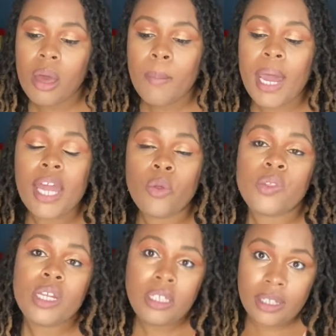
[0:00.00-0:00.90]
But I don't
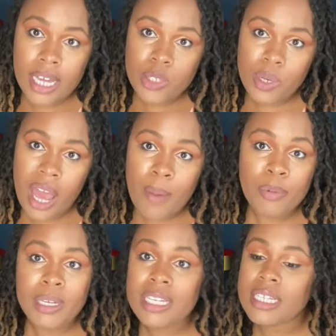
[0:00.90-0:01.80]
think that that's what happened
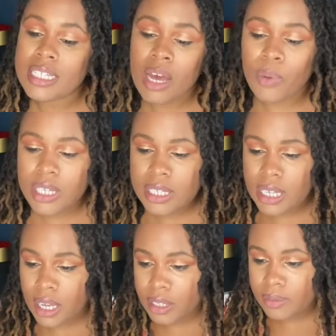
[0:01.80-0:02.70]
because that's not what he
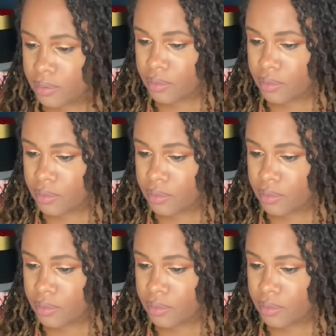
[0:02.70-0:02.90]
said.